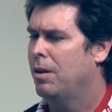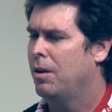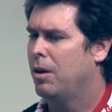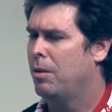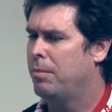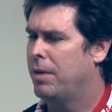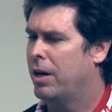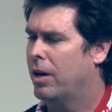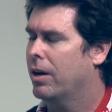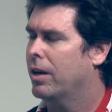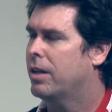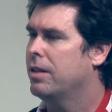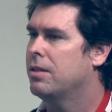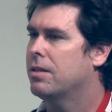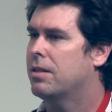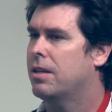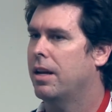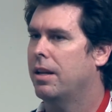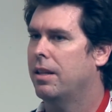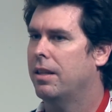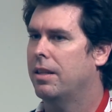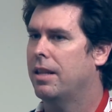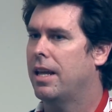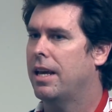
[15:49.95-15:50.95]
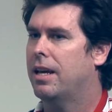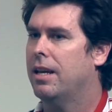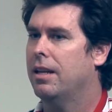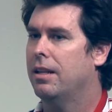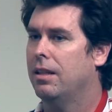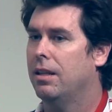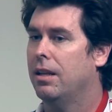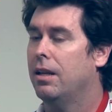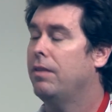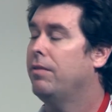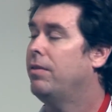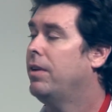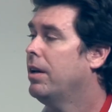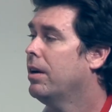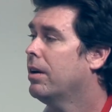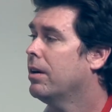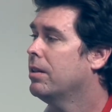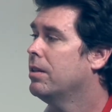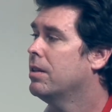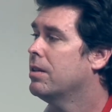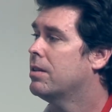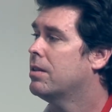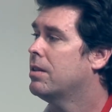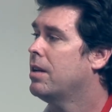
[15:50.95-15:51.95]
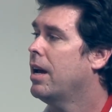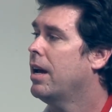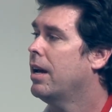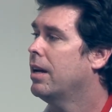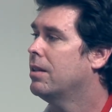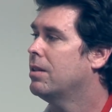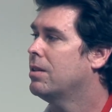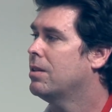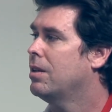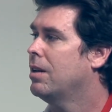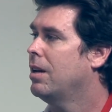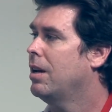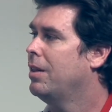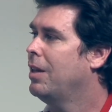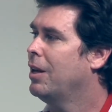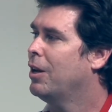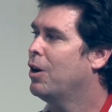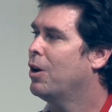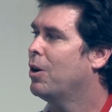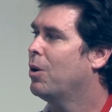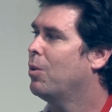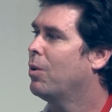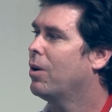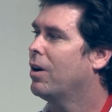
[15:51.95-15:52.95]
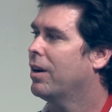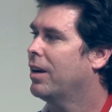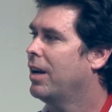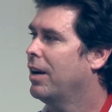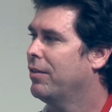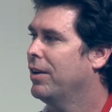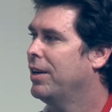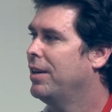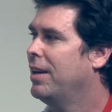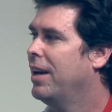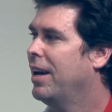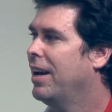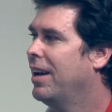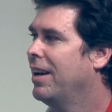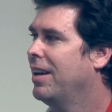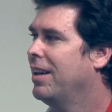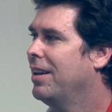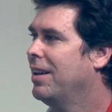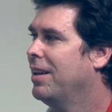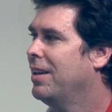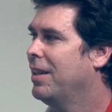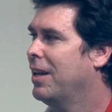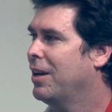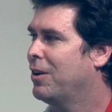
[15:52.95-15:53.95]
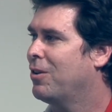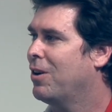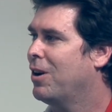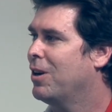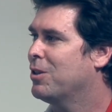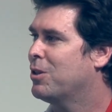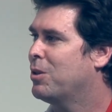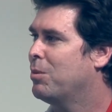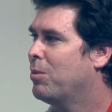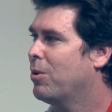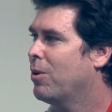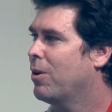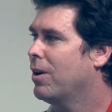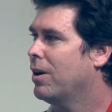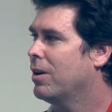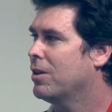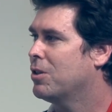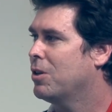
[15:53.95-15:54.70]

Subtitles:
Americans that they can live here in the States and they go to work every day and they cross the border.